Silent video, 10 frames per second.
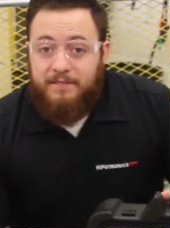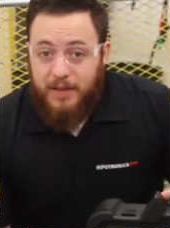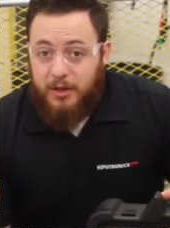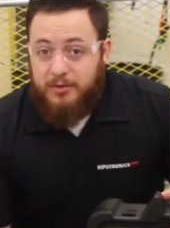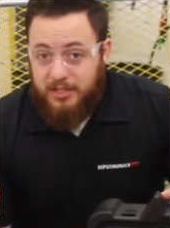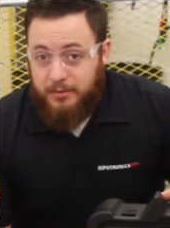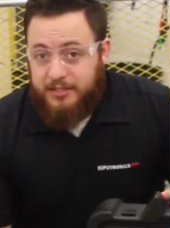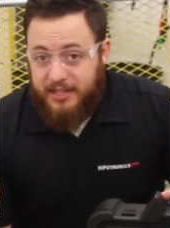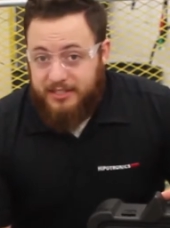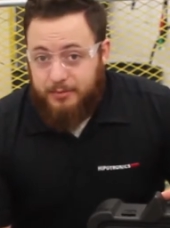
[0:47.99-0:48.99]
follow a similar
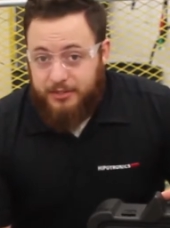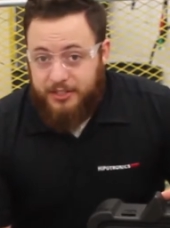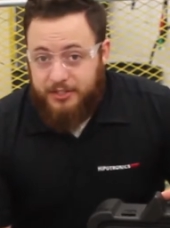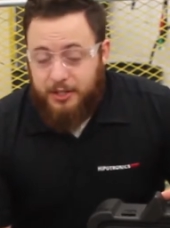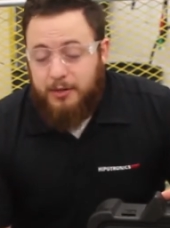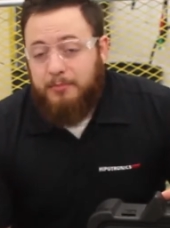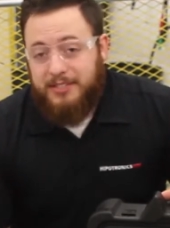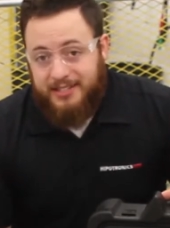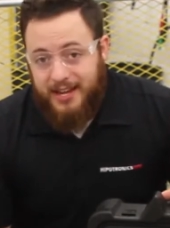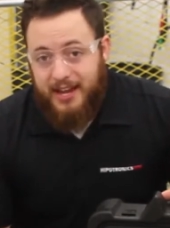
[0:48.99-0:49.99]
testing procedure,
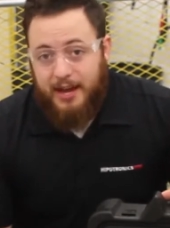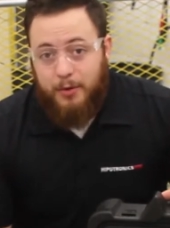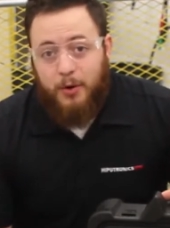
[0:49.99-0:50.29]
but today I'm